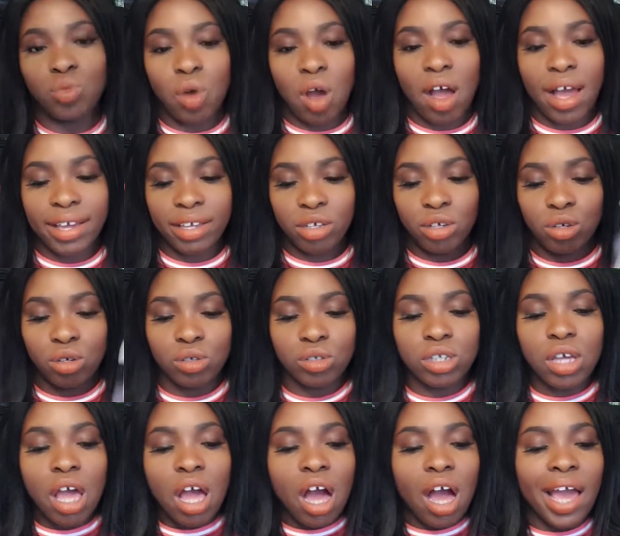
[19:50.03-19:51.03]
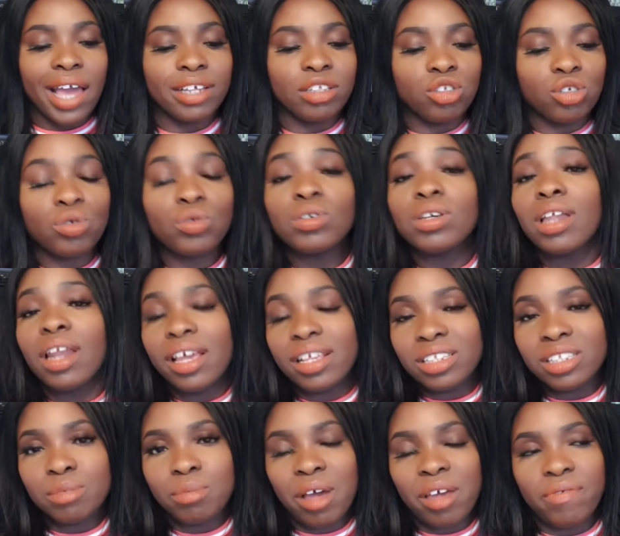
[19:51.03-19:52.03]
is what I use. I do
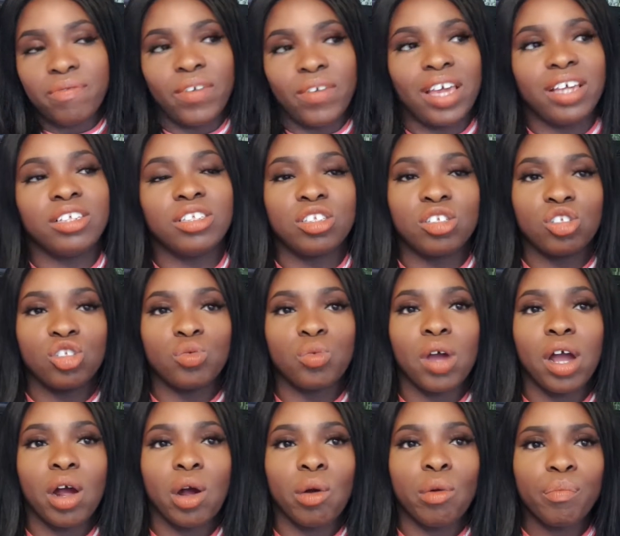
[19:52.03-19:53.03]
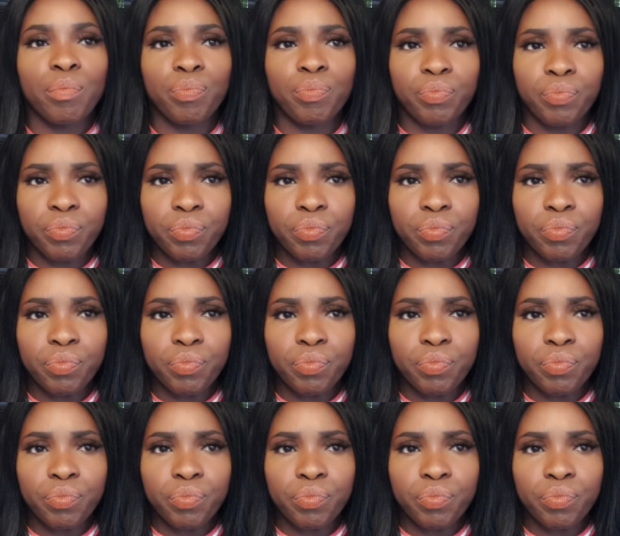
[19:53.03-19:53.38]
cleanse my face as well.